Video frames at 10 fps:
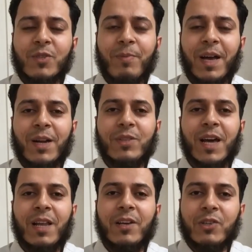subhanahu wa
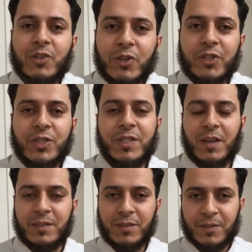ta'ala encouraged
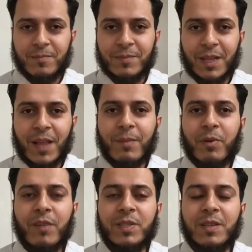us, and the
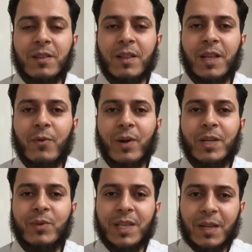Prophet sallallahu
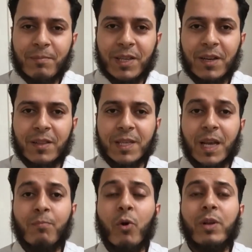alaihi wasallam tells
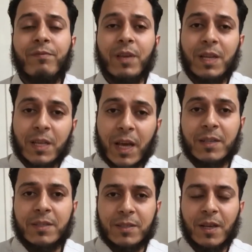and motivating
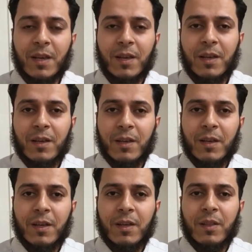us
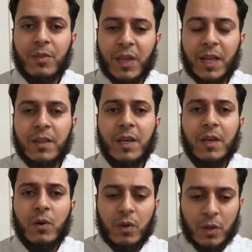that
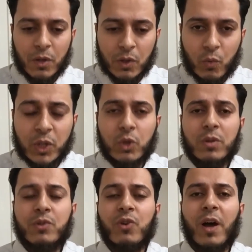we
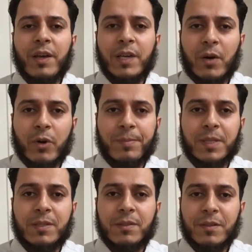should try our
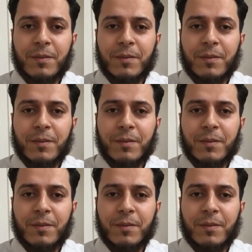best